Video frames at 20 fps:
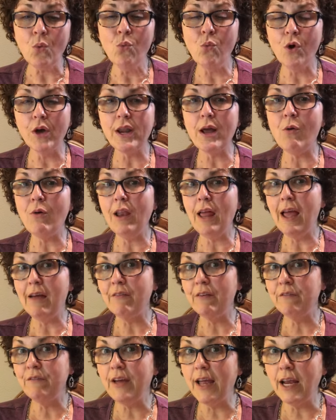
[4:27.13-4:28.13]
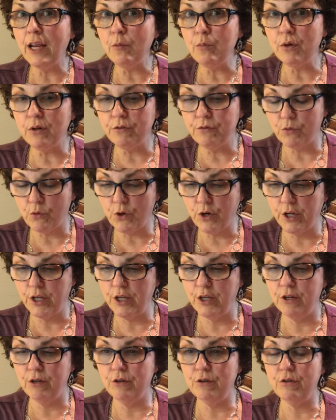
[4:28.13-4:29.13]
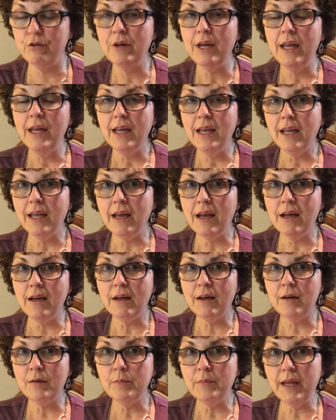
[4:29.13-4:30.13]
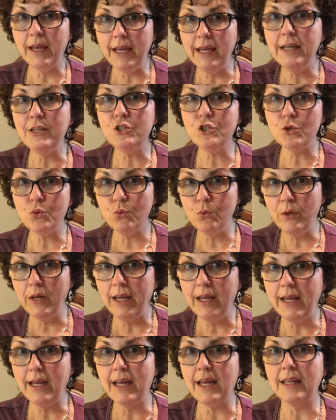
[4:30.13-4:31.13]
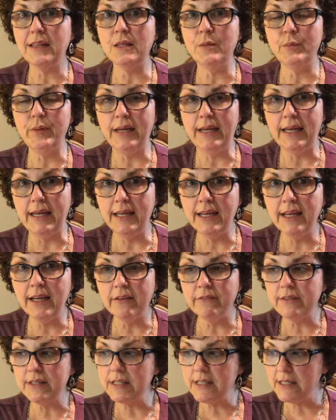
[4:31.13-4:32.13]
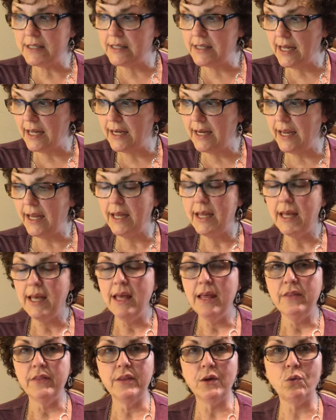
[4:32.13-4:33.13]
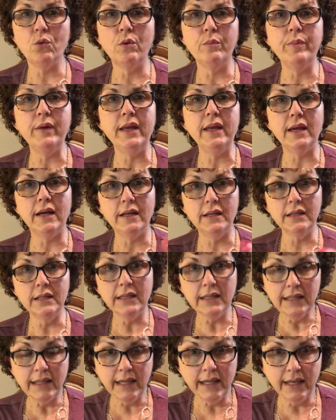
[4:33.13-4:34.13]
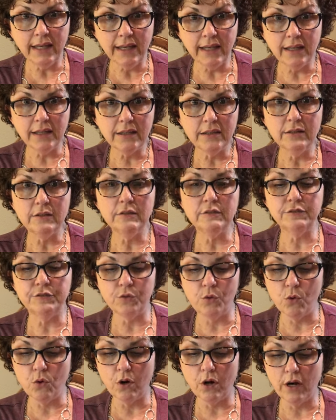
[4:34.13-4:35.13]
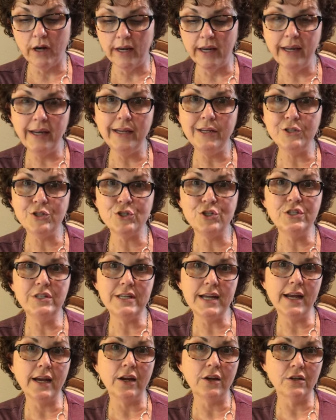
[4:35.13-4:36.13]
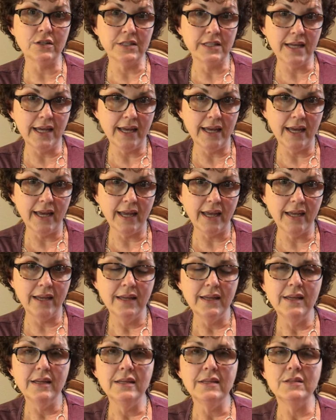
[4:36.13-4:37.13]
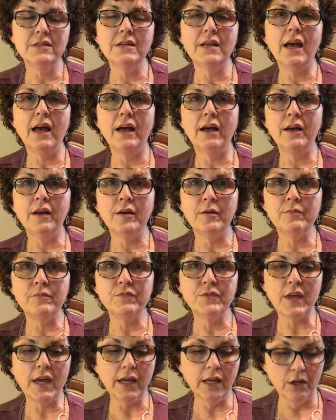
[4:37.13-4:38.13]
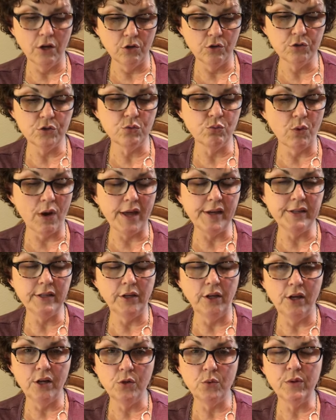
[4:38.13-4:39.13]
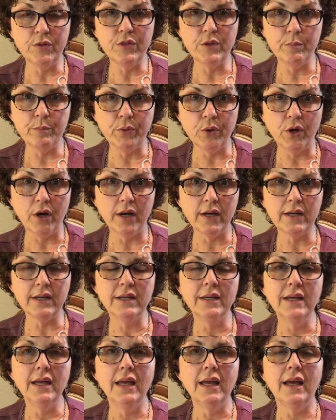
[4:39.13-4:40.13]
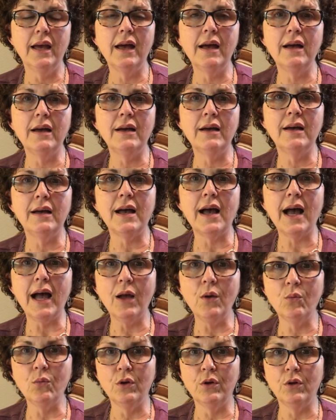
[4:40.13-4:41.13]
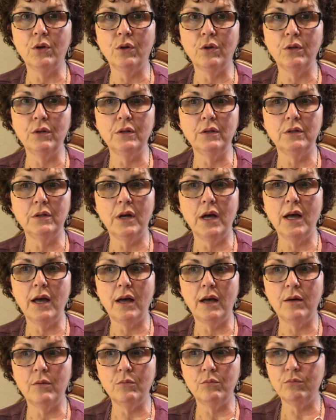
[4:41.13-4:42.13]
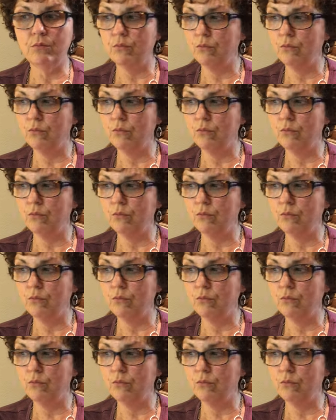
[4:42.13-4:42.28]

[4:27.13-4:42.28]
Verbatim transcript: what I will have available for you um, each week at the beginning of the study, there will be a link for each DARE day um, that goes right along with the book. Uh, I will uh,